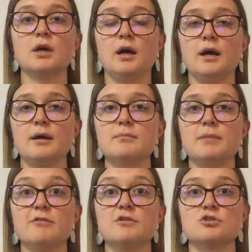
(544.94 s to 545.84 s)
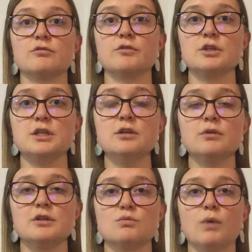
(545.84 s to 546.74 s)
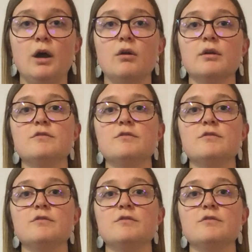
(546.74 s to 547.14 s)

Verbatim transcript: uh, beneficial for you as well.